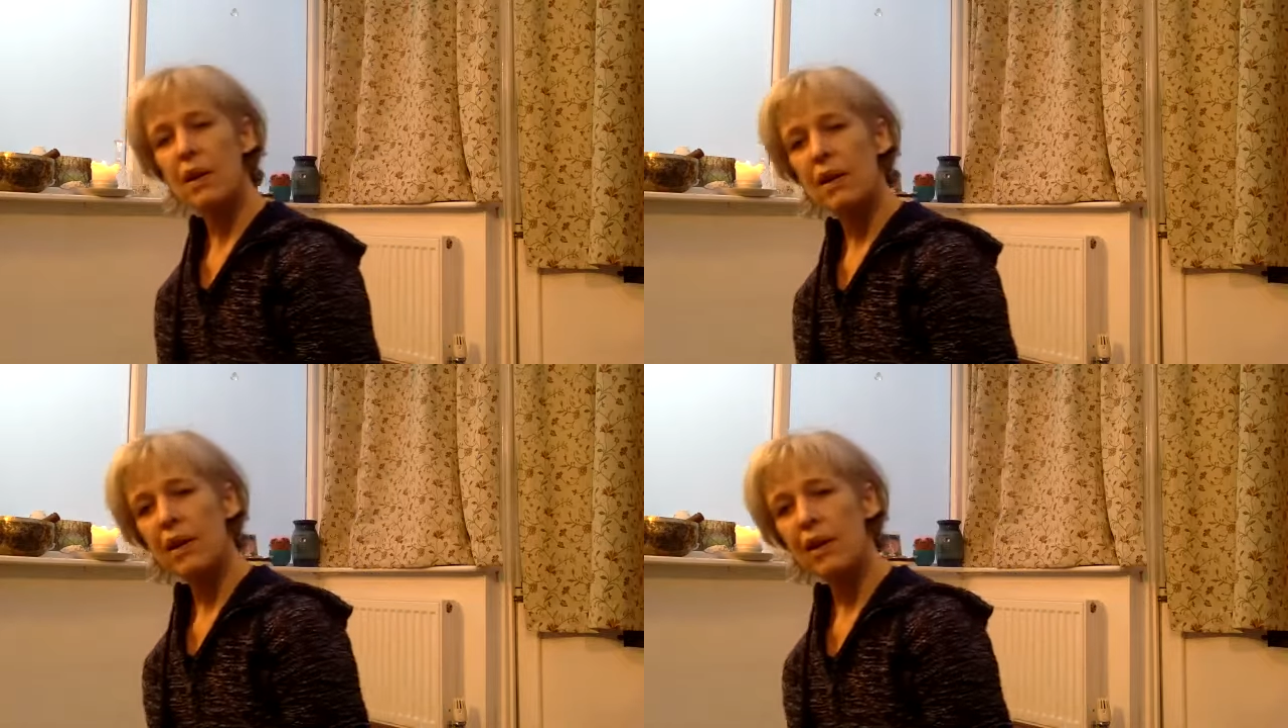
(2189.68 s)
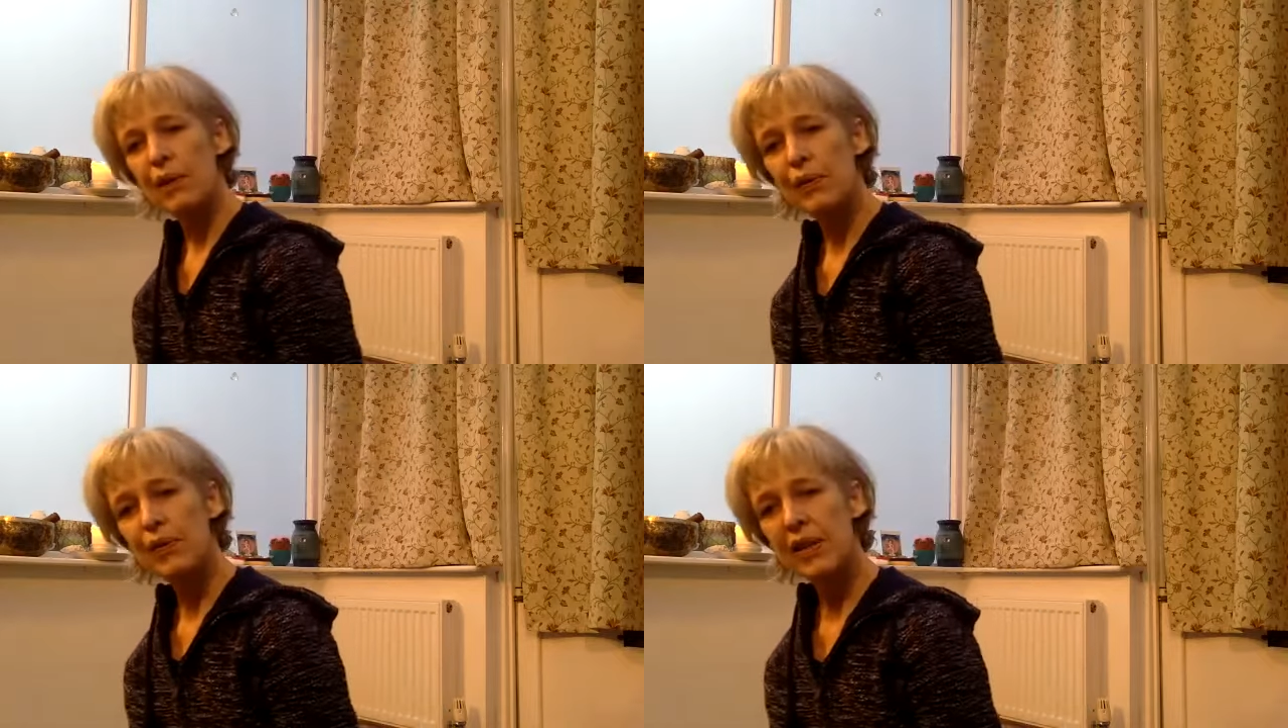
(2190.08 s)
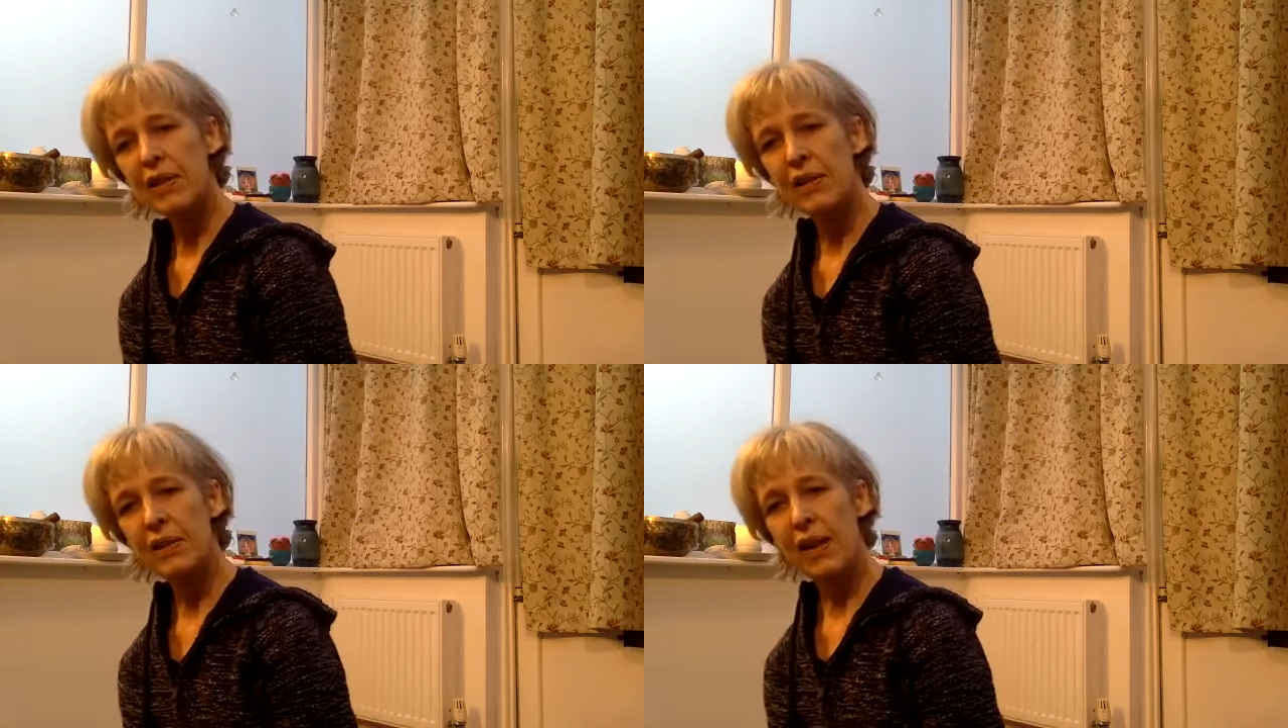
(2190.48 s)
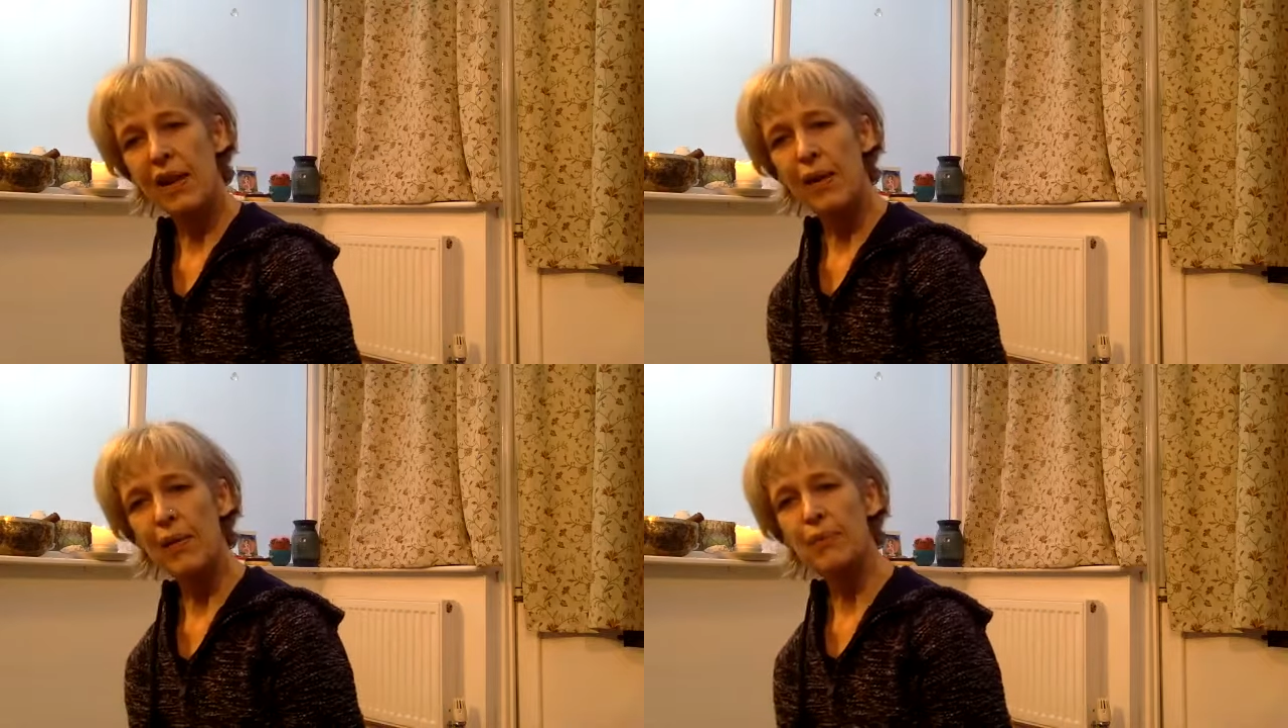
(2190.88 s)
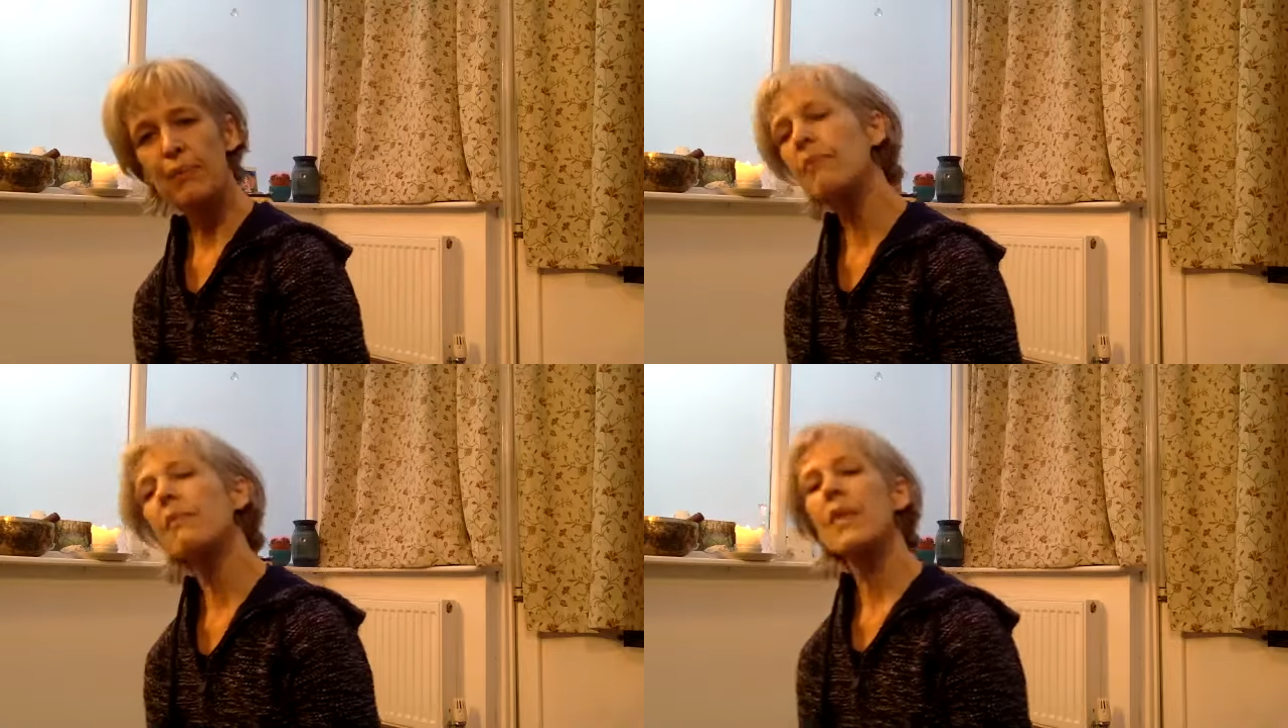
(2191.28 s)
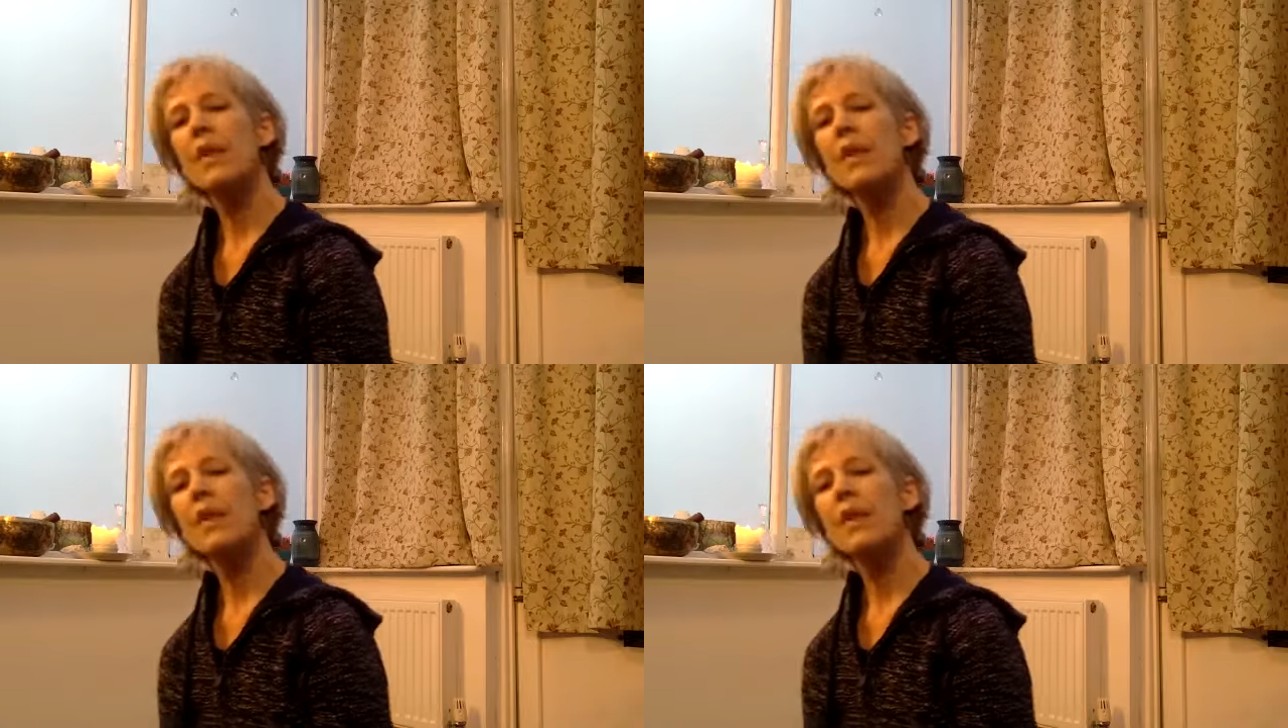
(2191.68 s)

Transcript: uh, often um,